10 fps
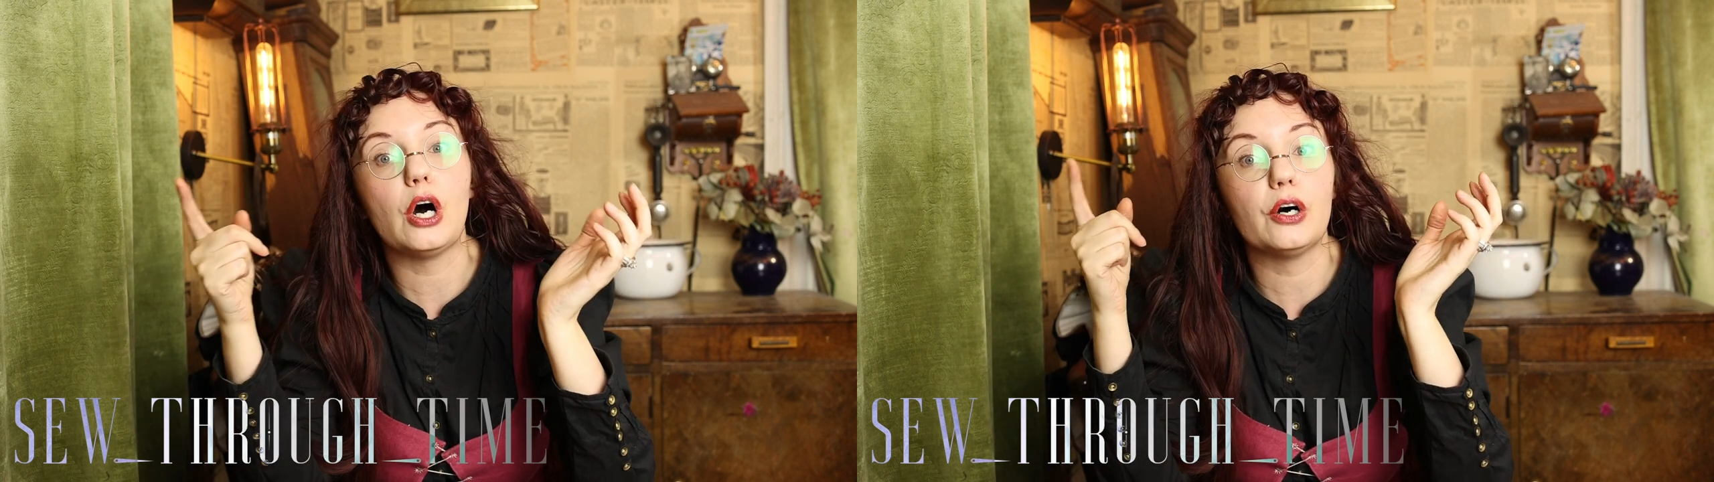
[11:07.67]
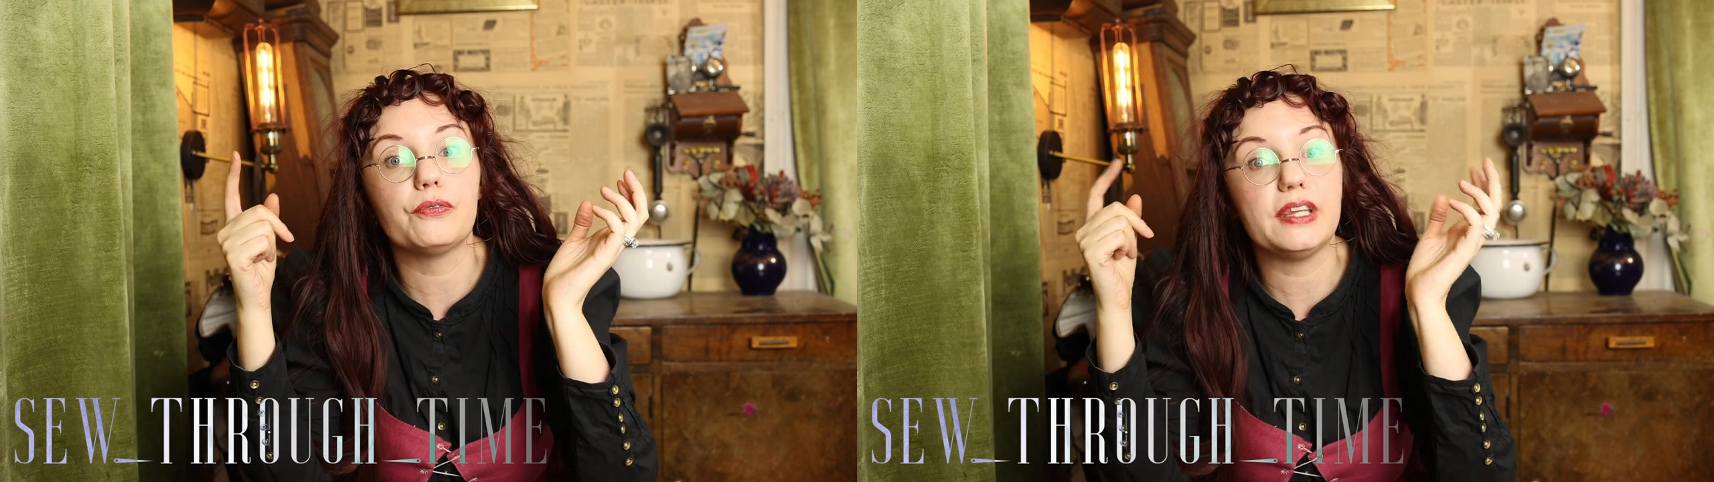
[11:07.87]

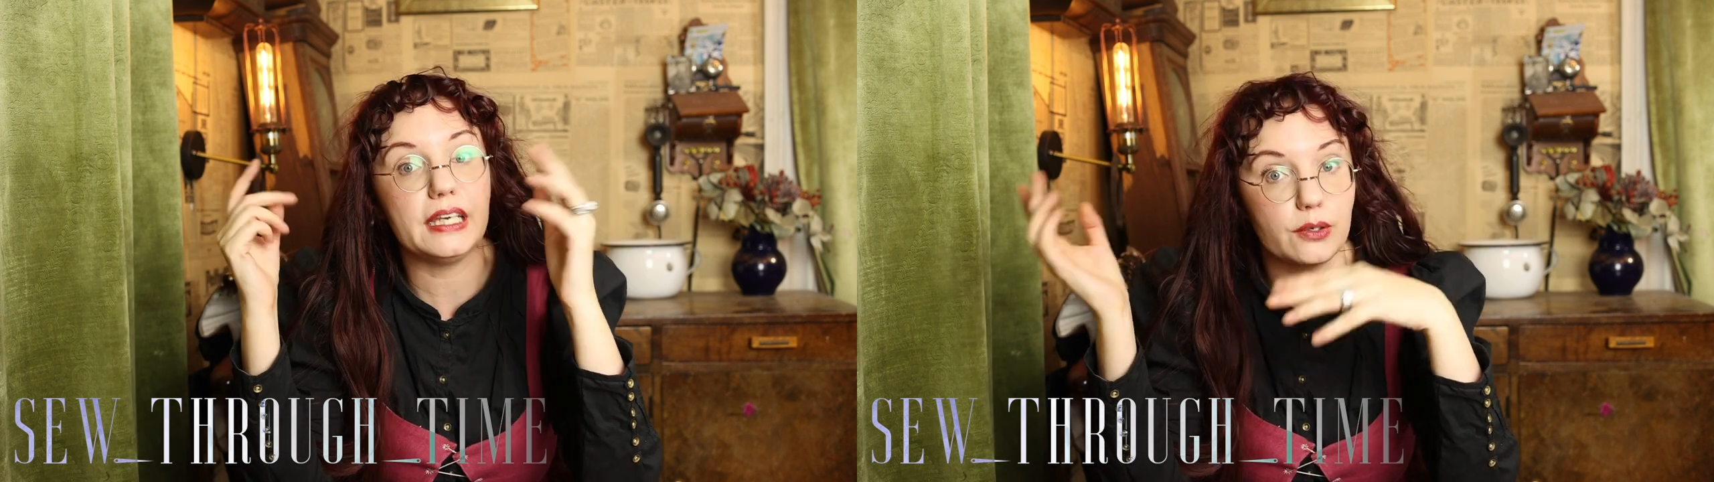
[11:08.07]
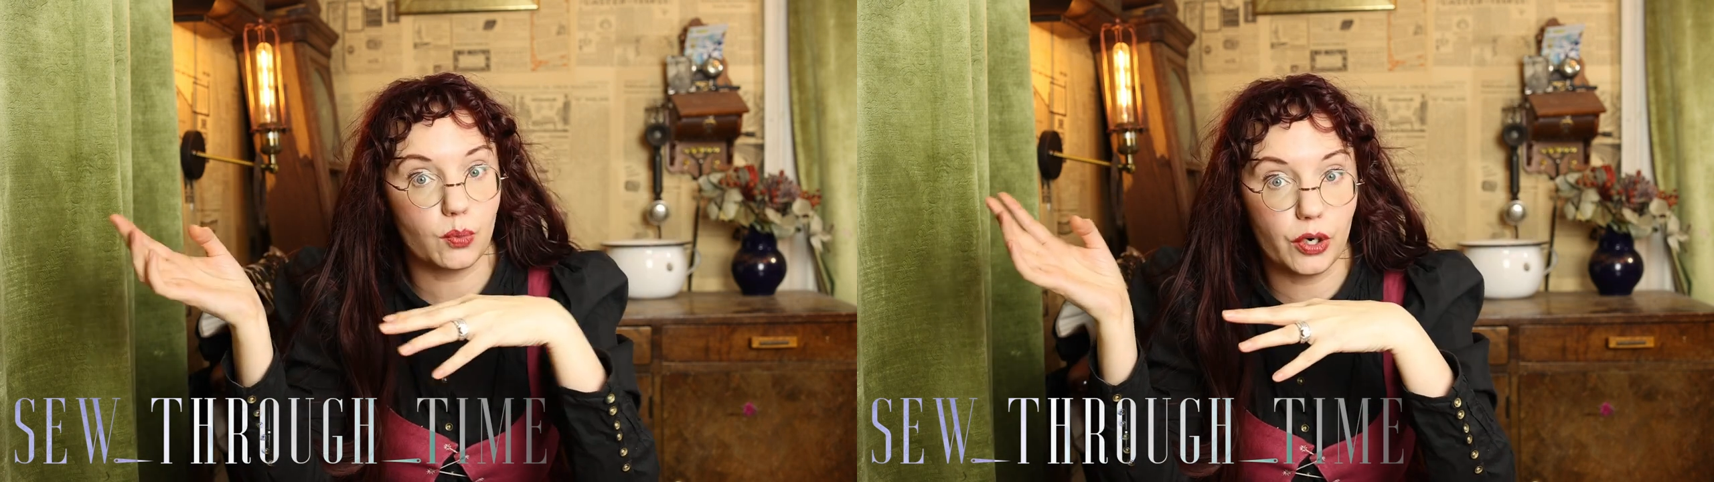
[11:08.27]
of
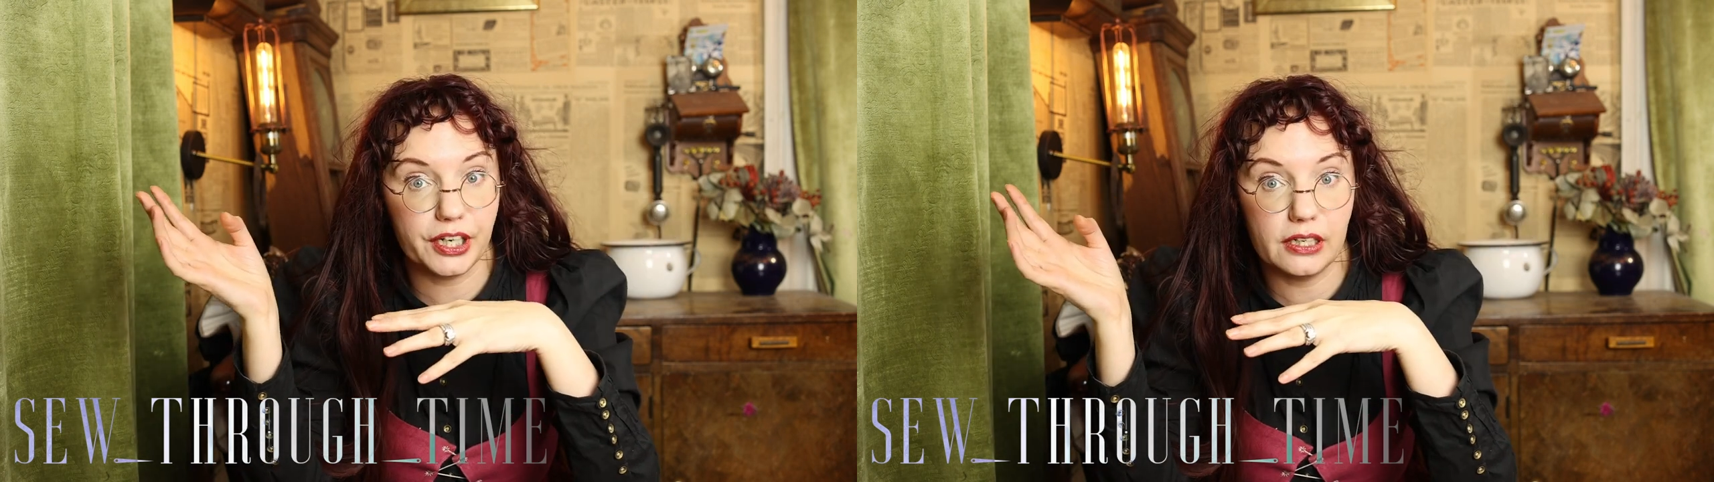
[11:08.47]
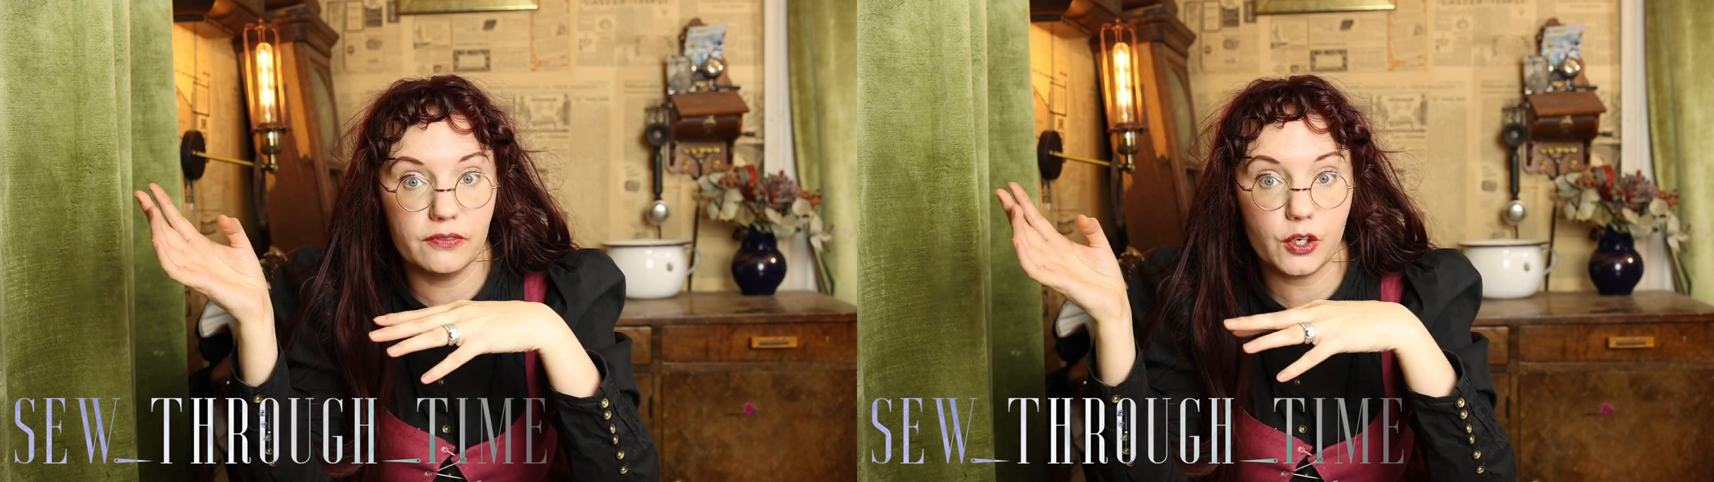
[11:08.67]
the Edwardian